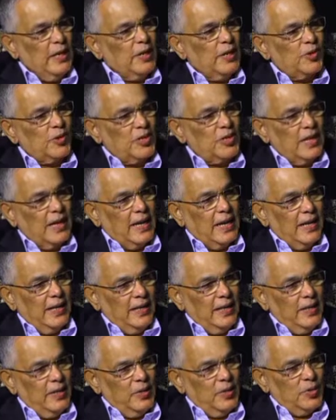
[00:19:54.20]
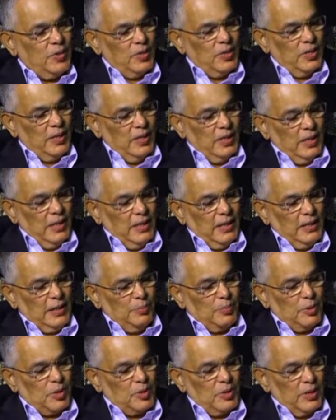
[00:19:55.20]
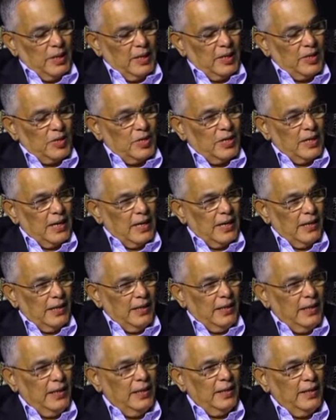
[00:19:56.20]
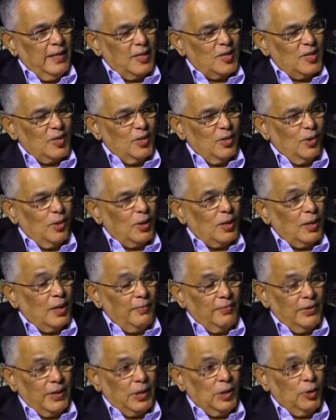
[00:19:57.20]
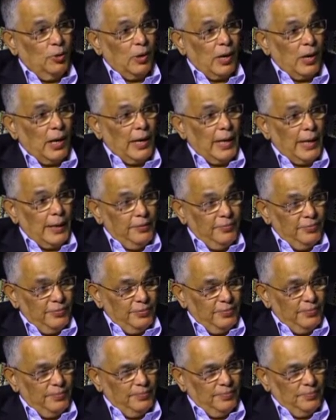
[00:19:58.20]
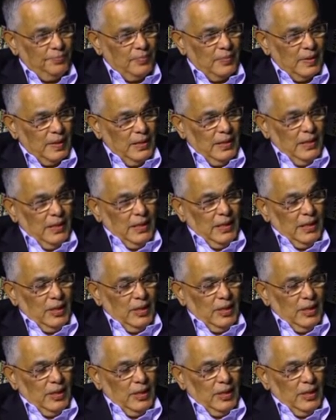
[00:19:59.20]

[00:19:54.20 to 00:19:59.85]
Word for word: day Christianity is the present day Christianity does not affect your life. Hmm.